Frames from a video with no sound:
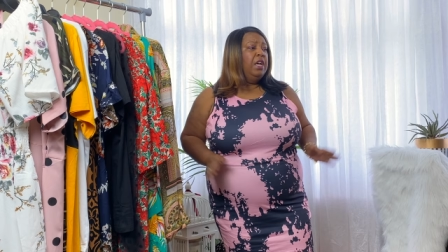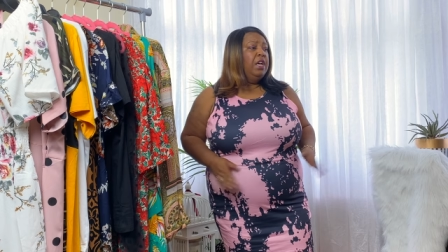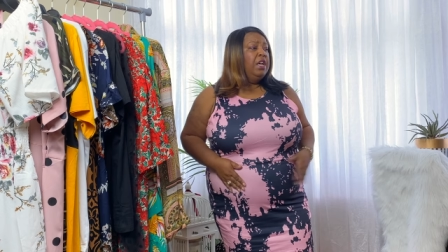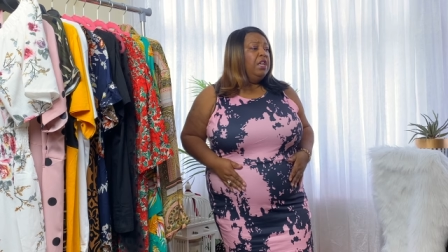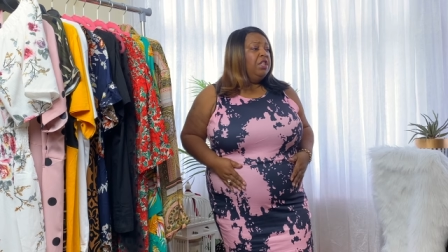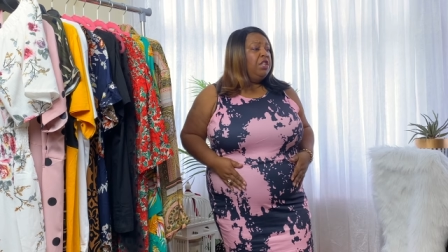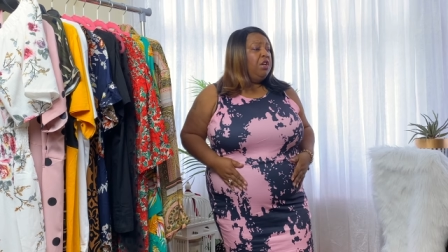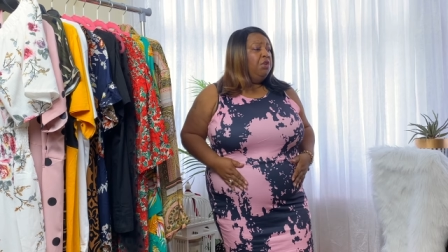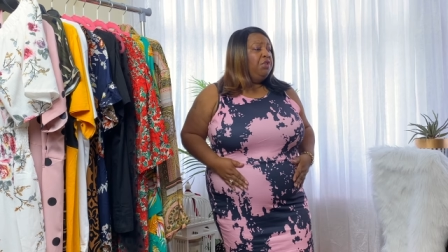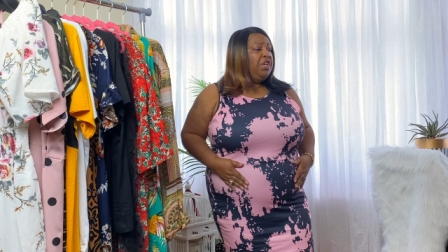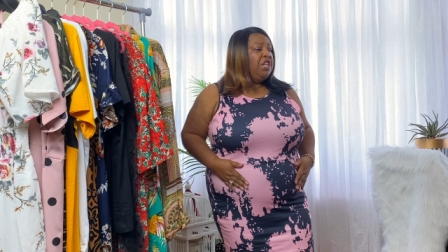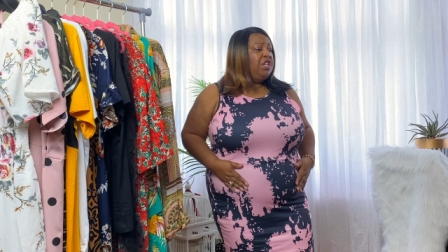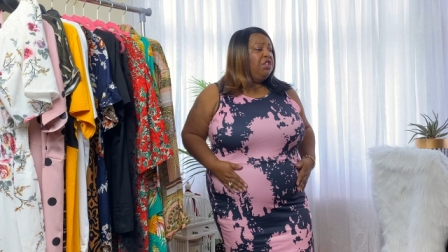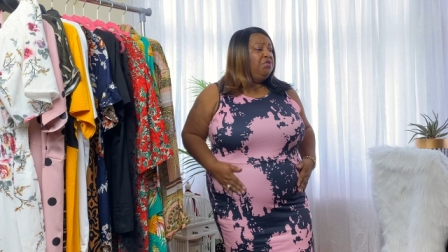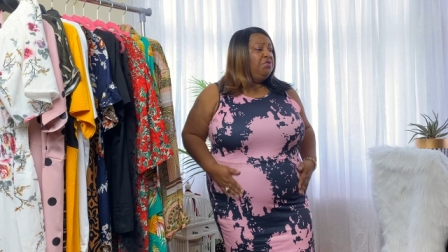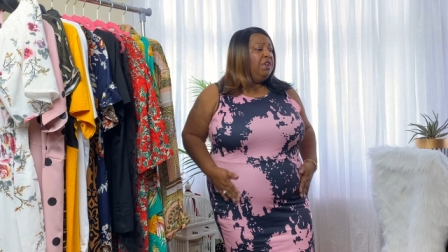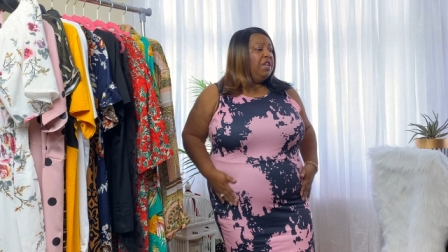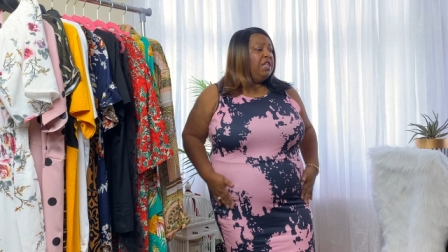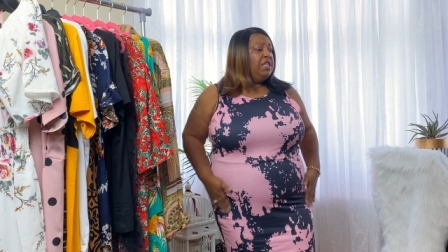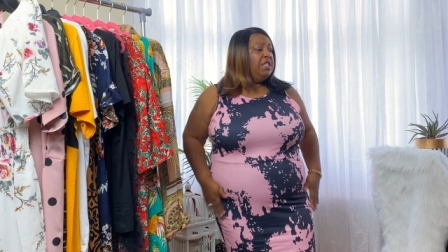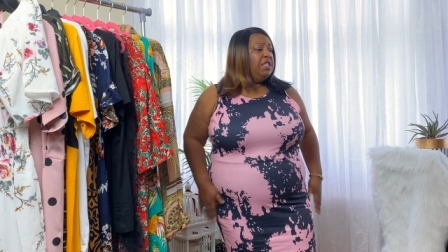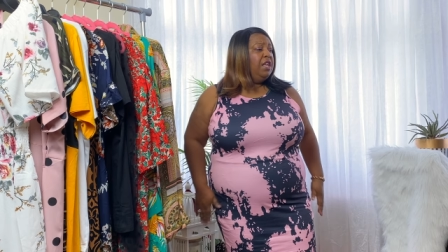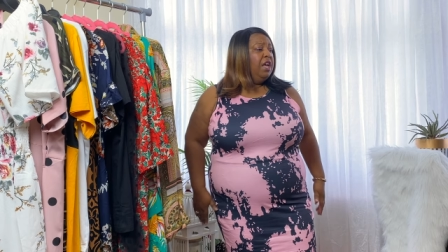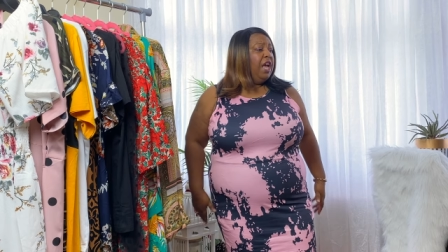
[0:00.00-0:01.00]
So this
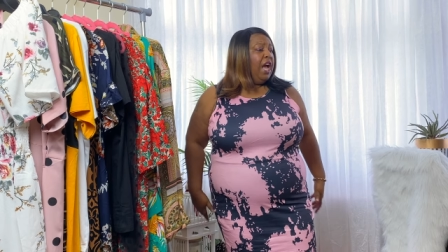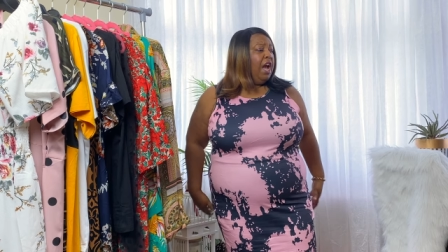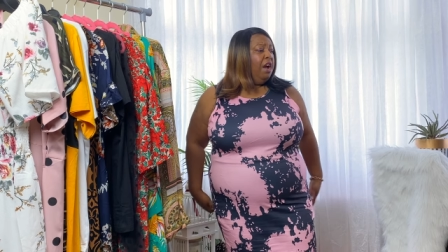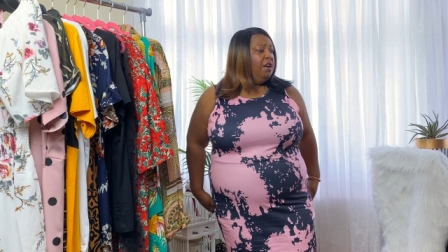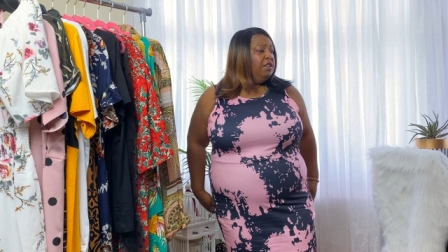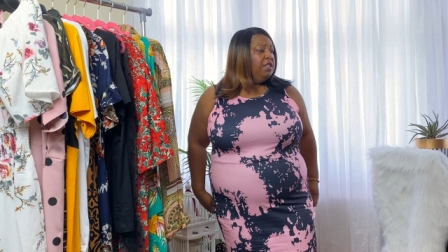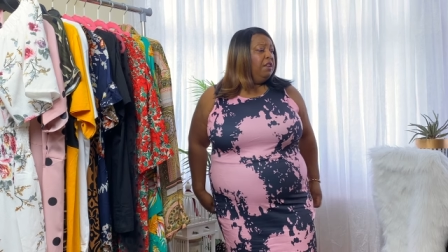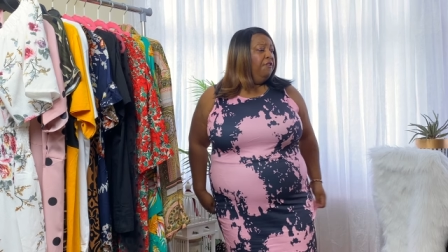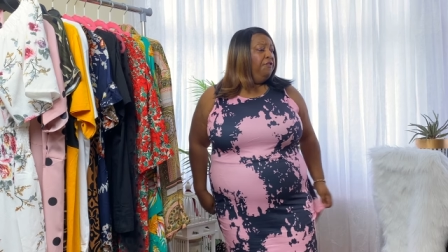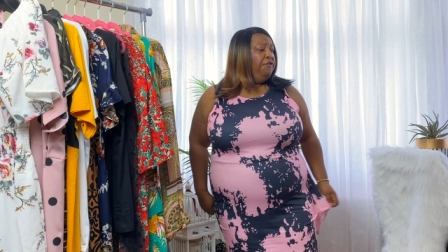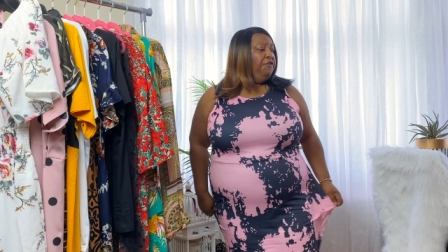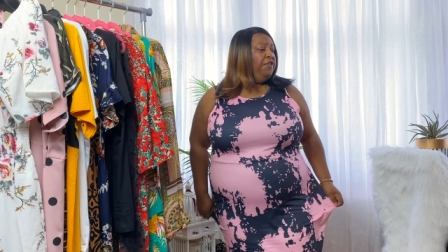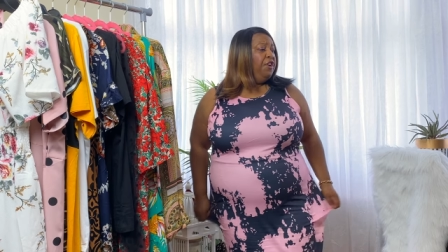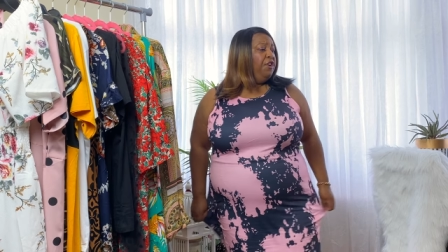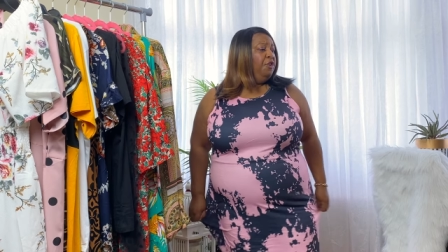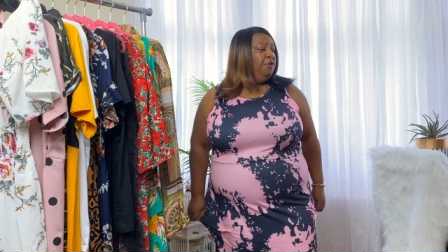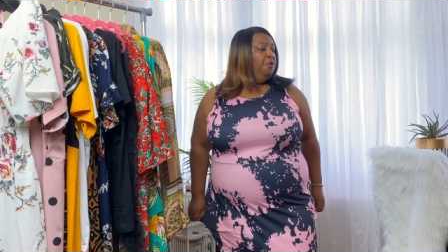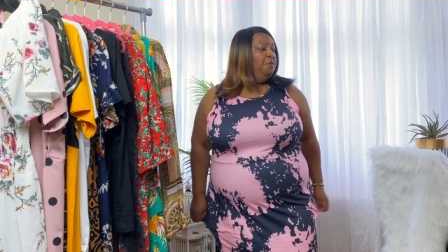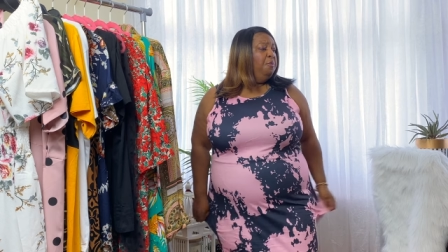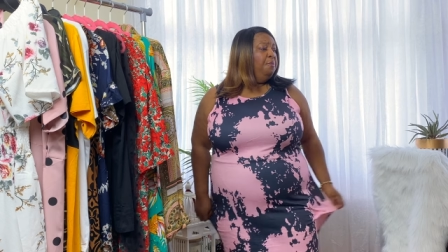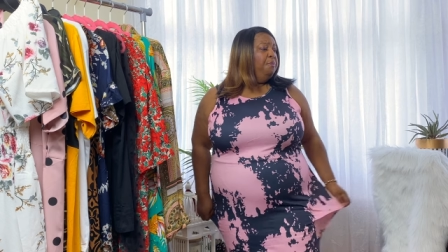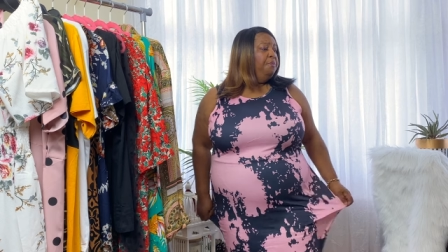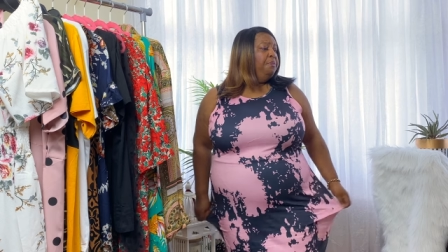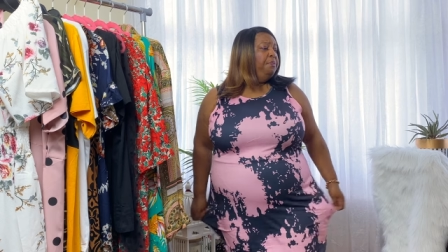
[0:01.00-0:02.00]
dress, how does it
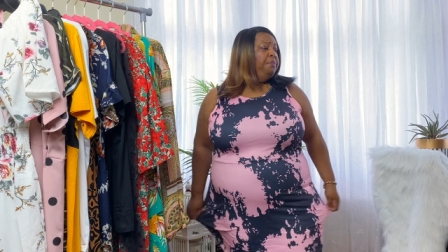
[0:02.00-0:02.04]
feel?